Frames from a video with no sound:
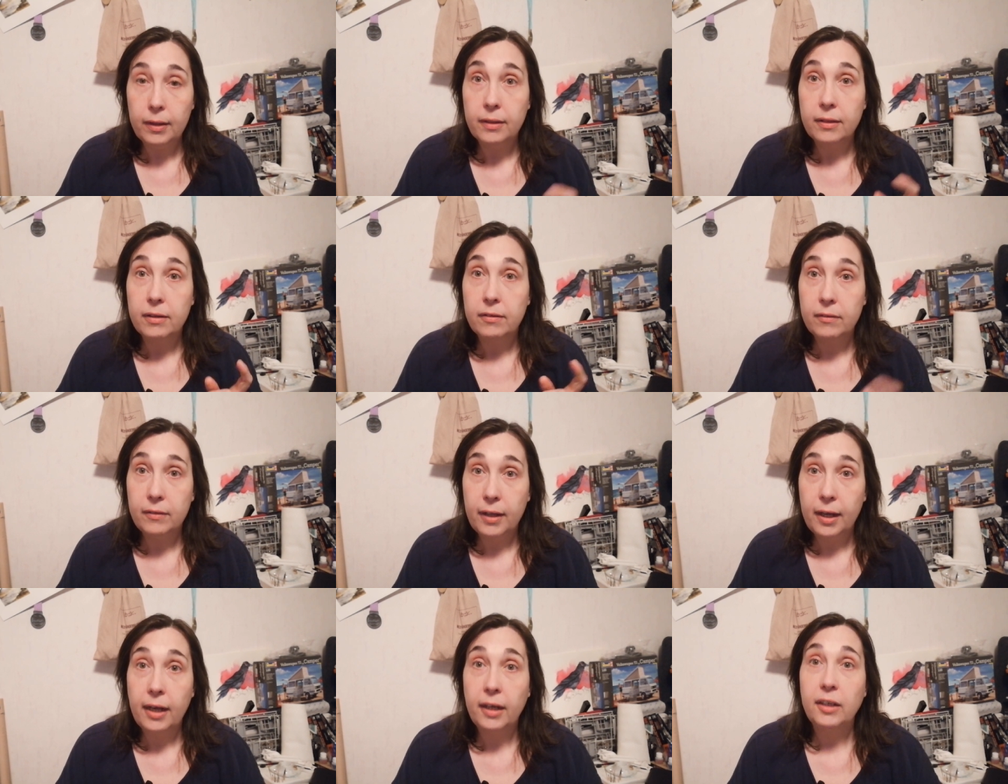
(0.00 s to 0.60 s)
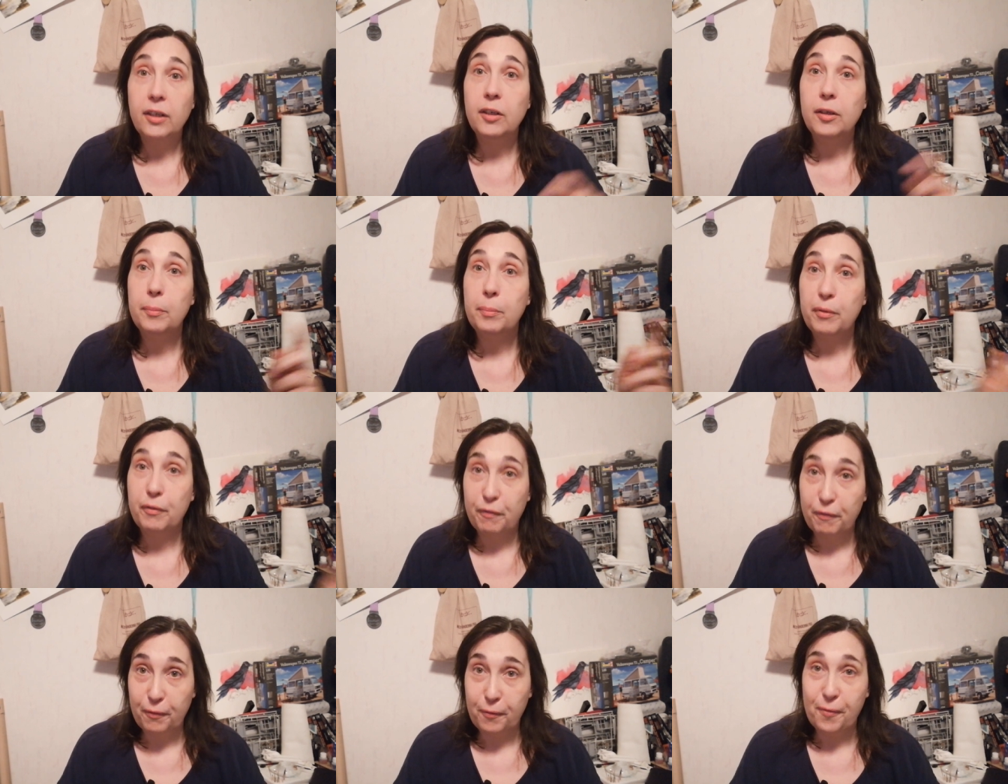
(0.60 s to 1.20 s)
the stash
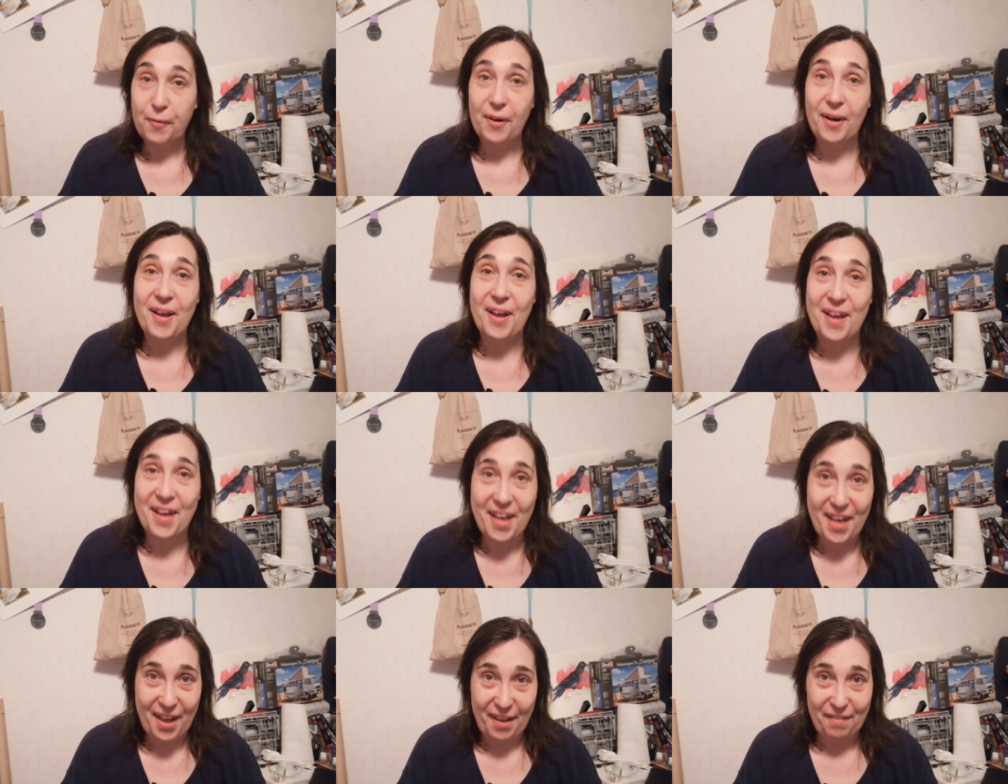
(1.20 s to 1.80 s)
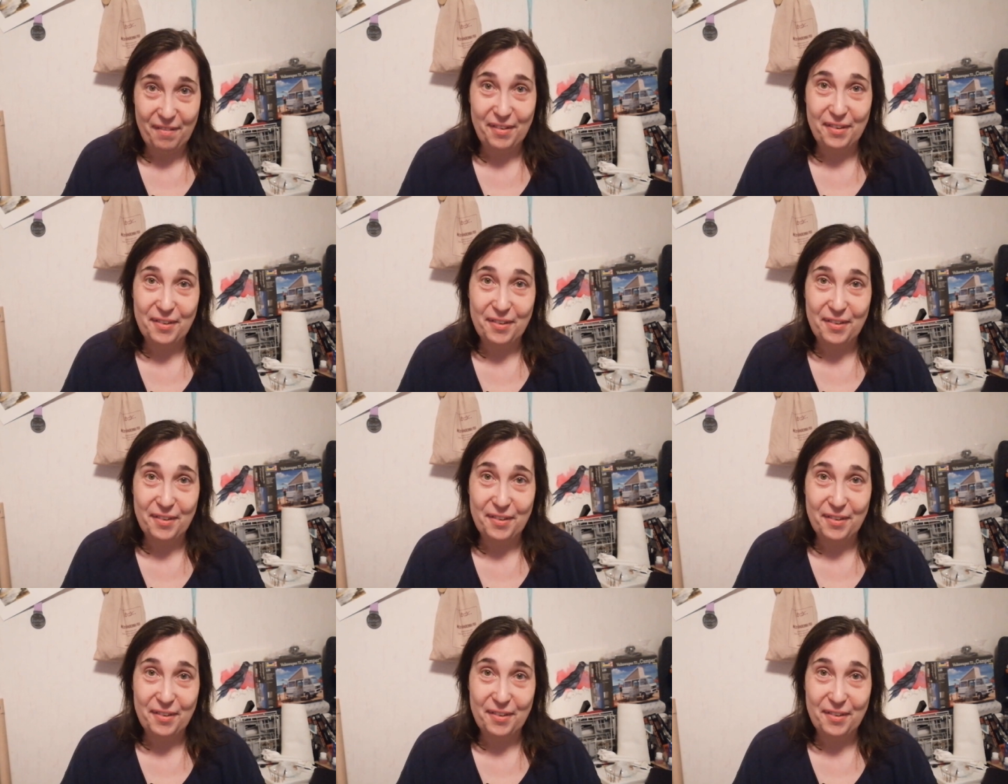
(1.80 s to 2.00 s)
before Heaven